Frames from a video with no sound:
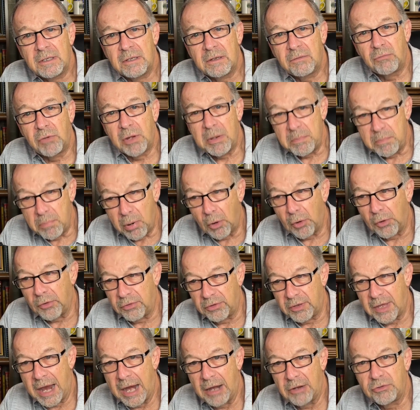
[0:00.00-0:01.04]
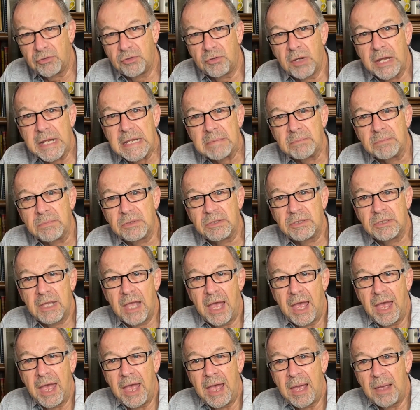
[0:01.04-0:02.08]
rebirth our dreams.
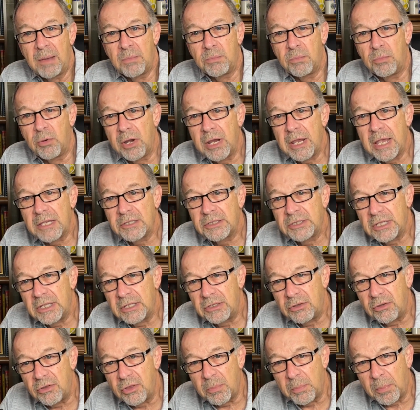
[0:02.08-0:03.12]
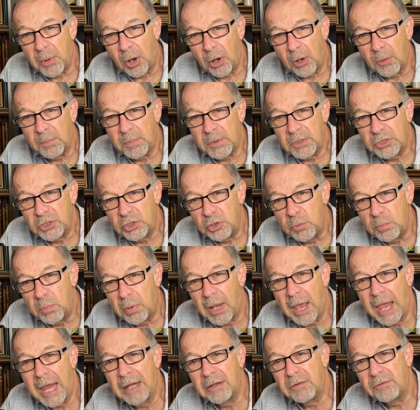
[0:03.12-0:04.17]
Bring us into the purpose you
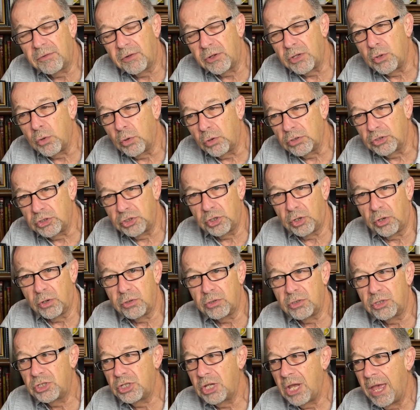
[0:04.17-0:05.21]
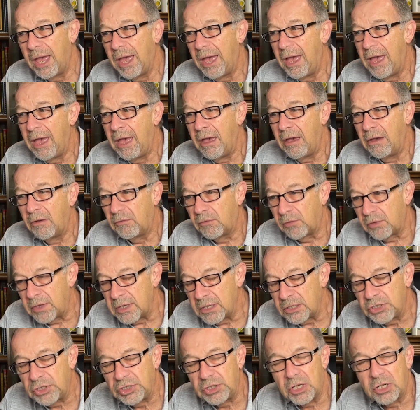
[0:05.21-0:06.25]
planned for your church for
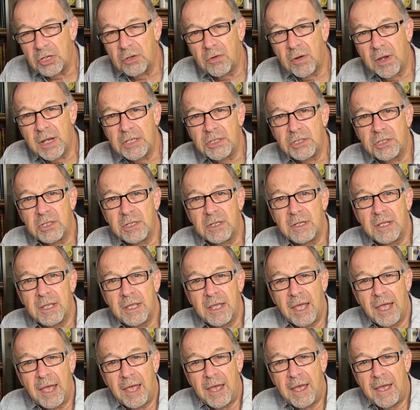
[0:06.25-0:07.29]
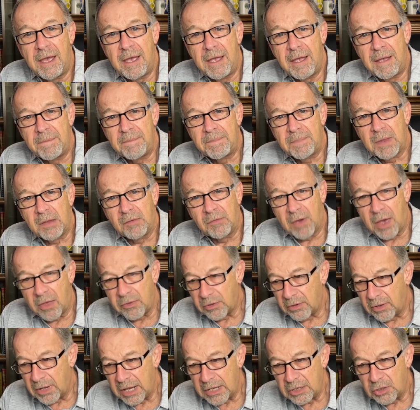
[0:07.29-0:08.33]
this generation.
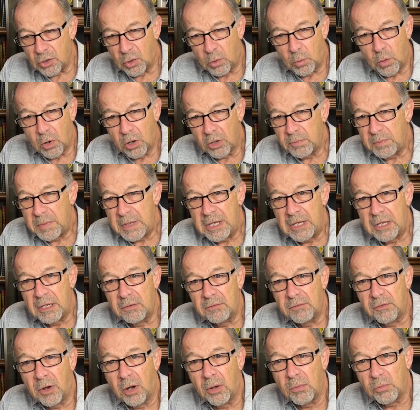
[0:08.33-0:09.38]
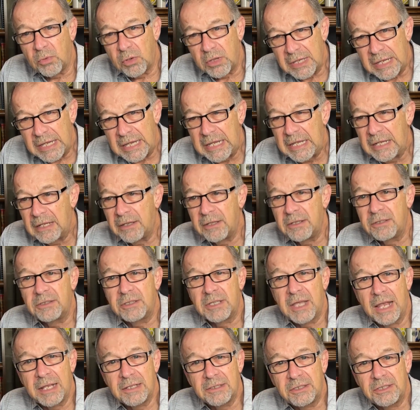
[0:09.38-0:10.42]
Father, let your word be confirmed with healings
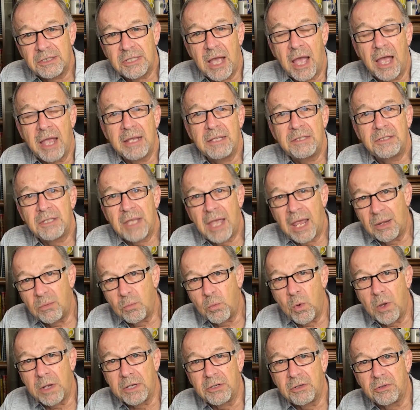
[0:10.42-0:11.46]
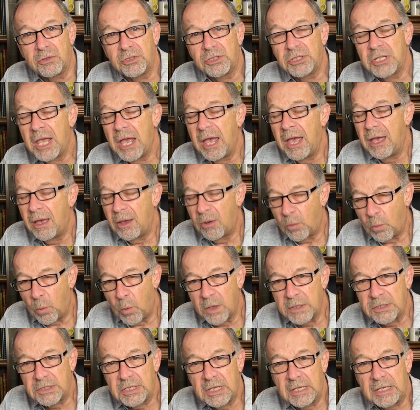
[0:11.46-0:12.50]
and signs and wonders
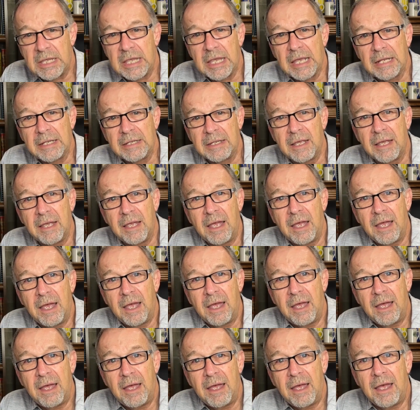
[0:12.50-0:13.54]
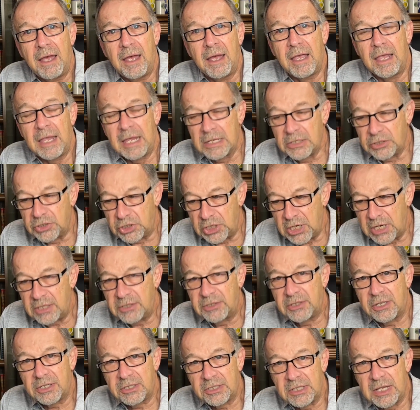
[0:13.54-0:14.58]
once again. In
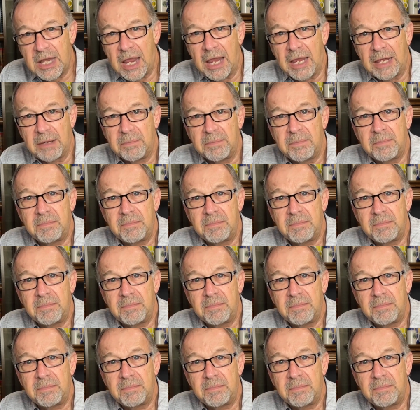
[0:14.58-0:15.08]
Jesus' name,